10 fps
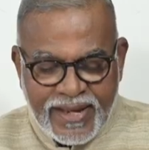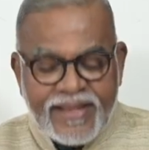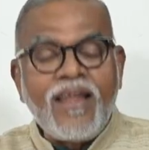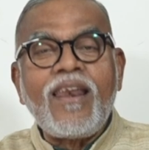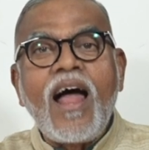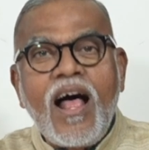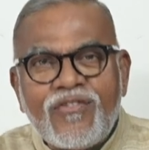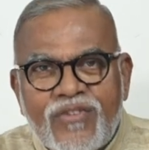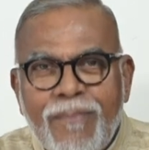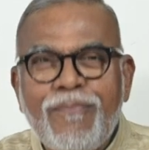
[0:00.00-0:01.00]
In the
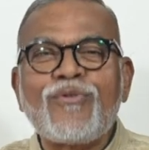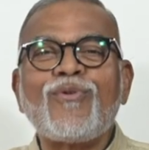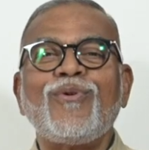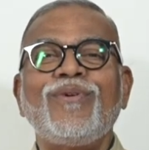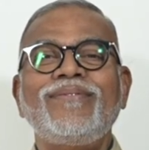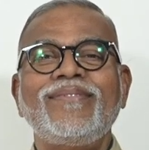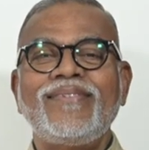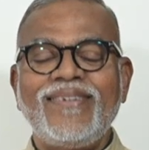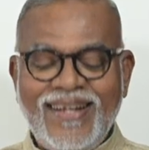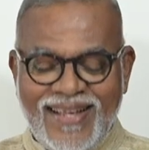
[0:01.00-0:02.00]
last episode,
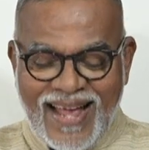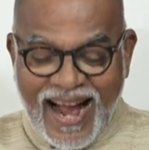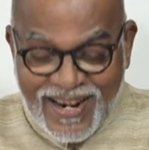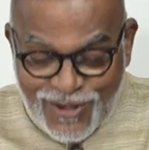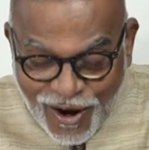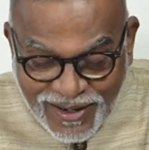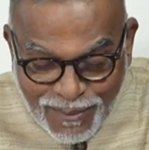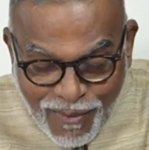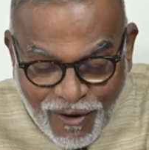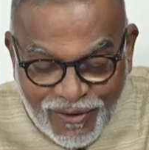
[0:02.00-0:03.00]
I talked
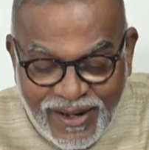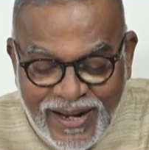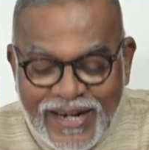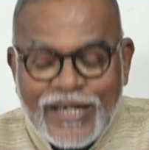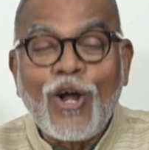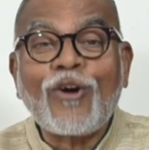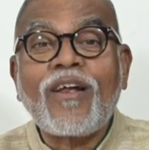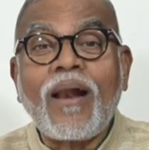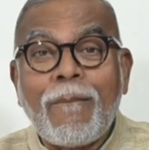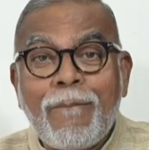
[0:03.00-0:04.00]
about
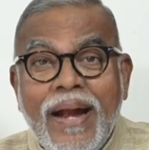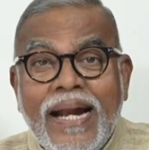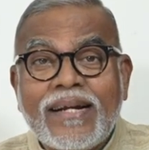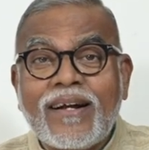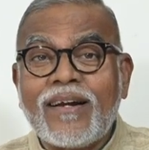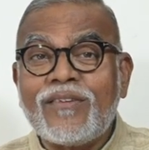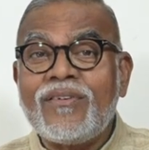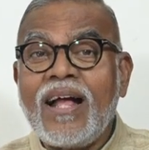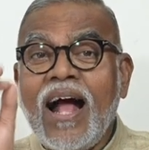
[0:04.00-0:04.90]
Dr. Ambedkar's